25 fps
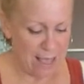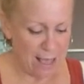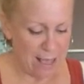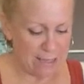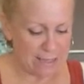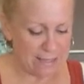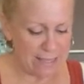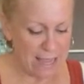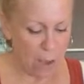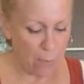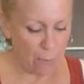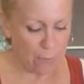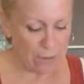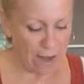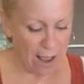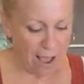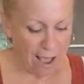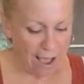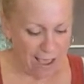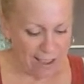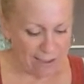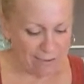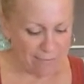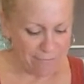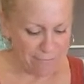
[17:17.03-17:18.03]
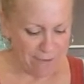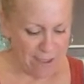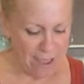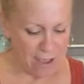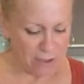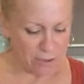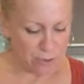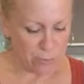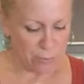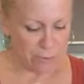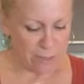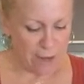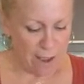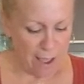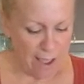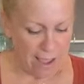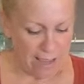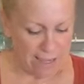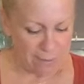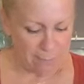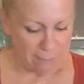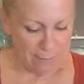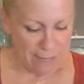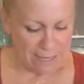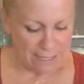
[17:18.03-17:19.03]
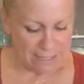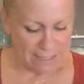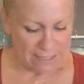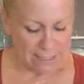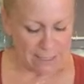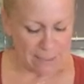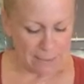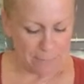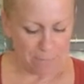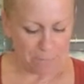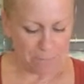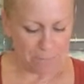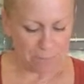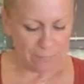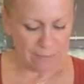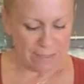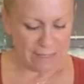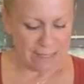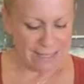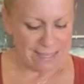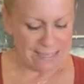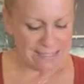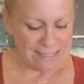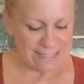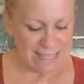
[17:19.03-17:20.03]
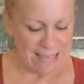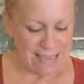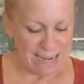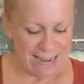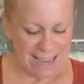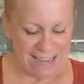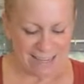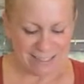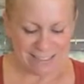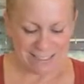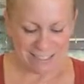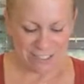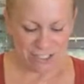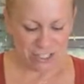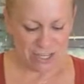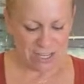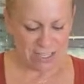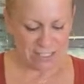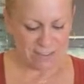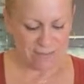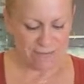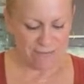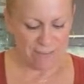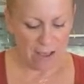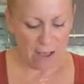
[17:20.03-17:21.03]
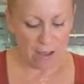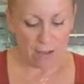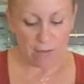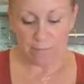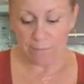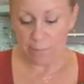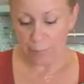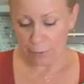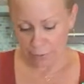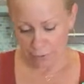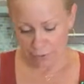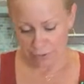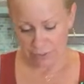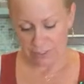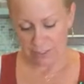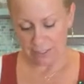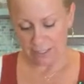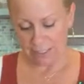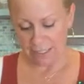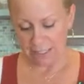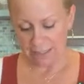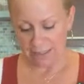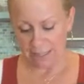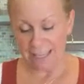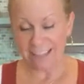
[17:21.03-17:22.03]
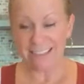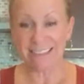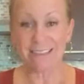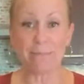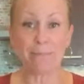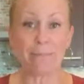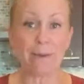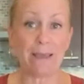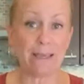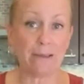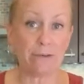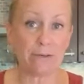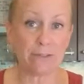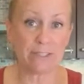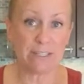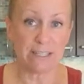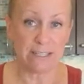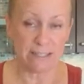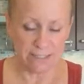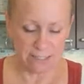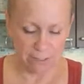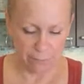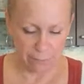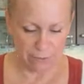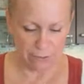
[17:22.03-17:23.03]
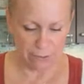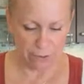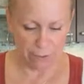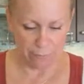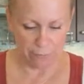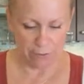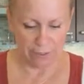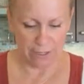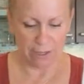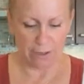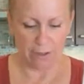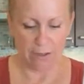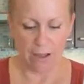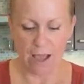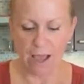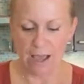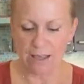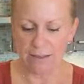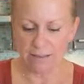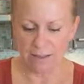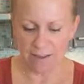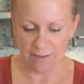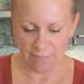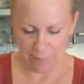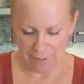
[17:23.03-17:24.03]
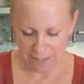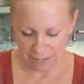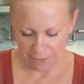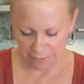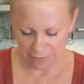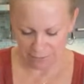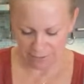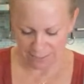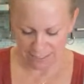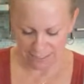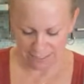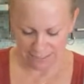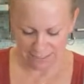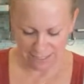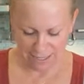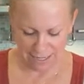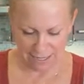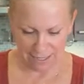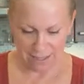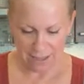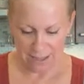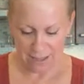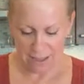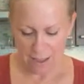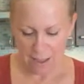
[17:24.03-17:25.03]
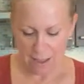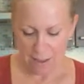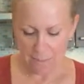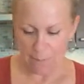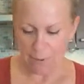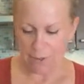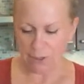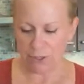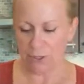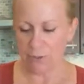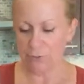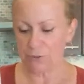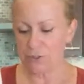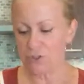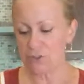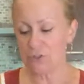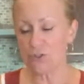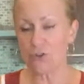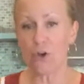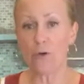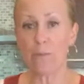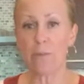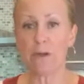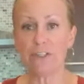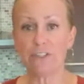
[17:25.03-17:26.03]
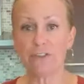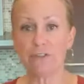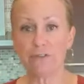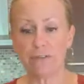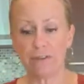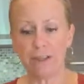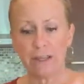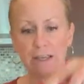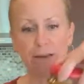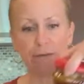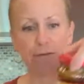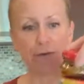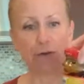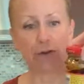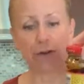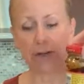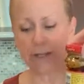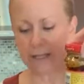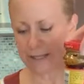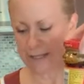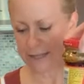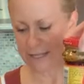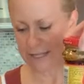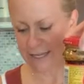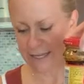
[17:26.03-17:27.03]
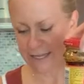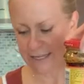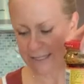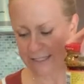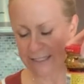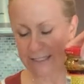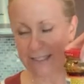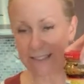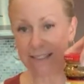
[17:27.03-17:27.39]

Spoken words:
Now, what I found when I made it is that I just felt personally like the bagel seasoning was overkill. I love bagel seasoning, but there's so much flavor in this